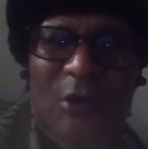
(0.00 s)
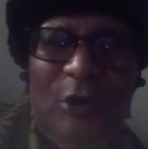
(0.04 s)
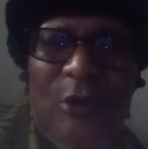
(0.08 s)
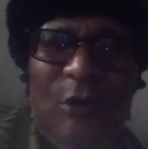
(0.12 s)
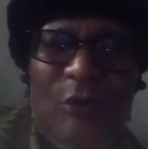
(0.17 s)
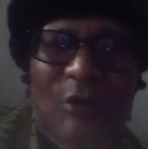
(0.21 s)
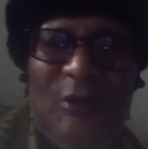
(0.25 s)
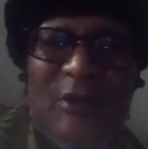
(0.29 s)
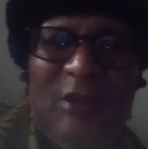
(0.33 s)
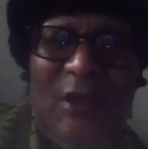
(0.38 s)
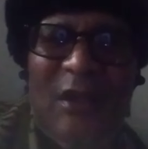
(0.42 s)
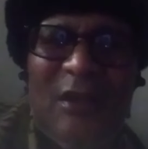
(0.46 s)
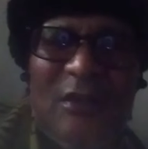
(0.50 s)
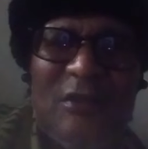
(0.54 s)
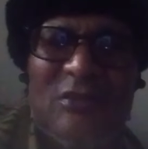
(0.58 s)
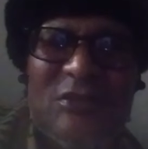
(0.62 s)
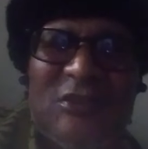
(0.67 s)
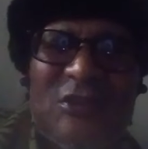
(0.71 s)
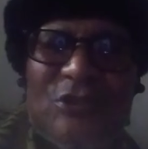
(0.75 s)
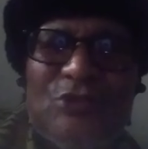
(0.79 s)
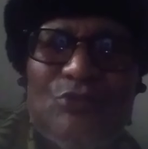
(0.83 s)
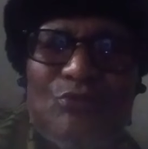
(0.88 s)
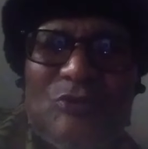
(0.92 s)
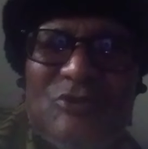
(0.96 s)
Okay,
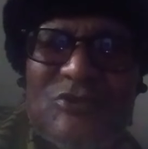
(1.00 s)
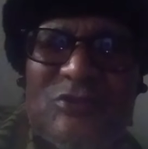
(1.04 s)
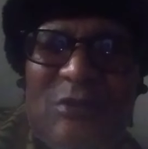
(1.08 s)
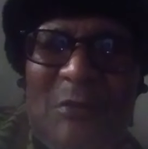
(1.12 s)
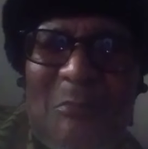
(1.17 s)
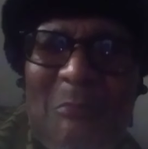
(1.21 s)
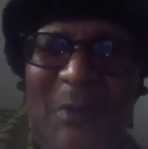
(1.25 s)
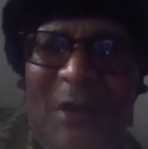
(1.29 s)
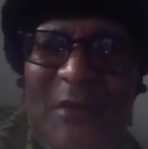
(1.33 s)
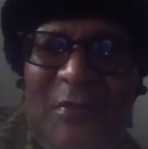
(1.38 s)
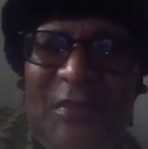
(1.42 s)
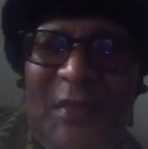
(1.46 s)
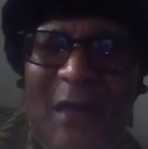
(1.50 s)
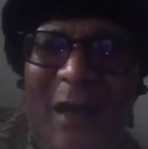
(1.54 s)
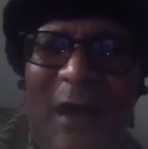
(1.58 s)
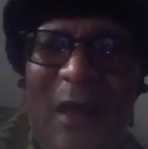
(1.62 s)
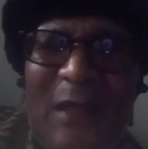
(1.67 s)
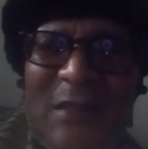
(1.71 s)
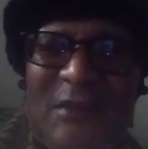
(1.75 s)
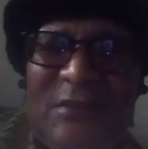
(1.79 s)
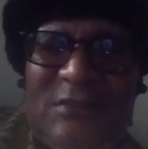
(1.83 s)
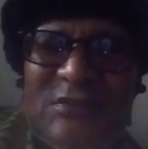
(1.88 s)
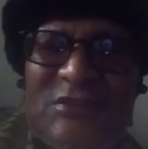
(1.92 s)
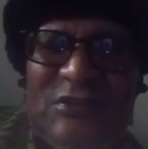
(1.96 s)
this was the
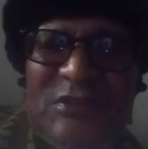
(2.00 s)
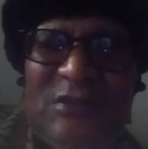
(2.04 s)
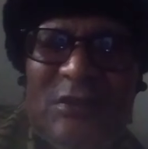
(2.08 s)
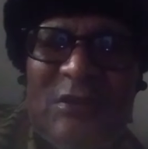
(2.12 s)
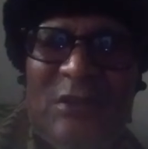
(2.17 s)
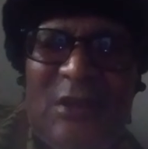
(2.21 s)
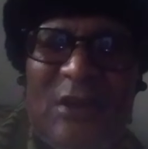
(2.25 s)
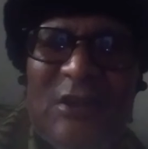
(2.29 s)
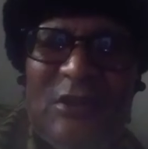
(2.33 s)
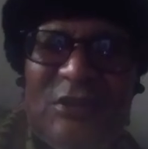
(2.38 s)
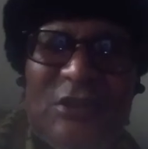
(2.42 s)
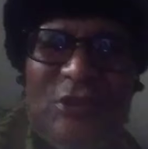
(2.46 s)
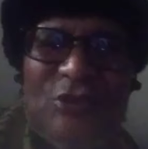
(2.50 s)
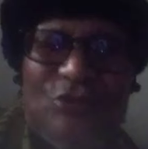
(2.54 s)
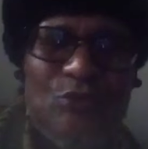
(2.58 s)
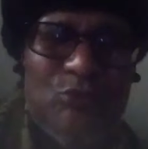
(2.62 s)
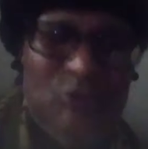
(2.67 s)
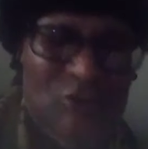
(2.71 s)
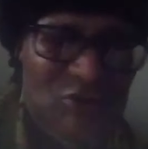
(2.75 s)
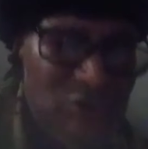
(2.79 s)
methodology, this